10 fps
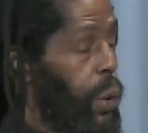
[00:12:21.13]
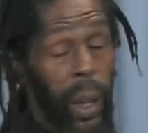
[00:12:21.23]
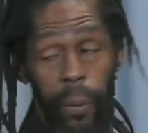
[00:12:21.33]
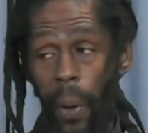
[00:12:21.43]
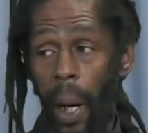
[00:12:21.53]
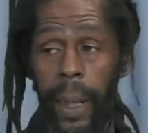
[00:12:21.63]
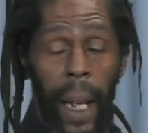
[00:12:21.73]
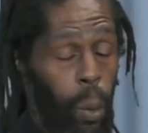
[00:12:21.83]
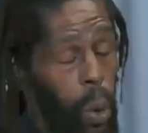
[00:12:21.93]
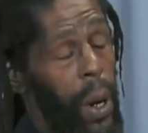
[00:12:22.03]
trying to find
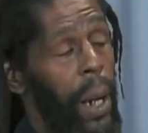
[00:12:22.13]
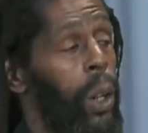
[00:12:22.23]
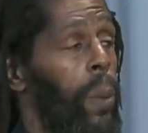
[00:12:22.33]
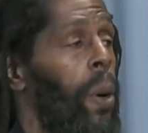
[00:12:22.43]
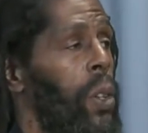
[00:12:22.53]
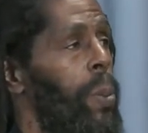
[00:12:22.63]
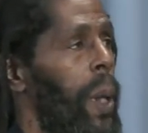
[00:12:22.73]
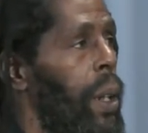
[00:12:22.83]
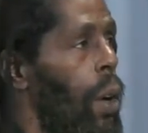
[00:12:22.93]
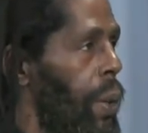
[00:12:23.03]
out where I could have
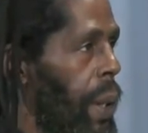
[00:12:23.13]
possibly got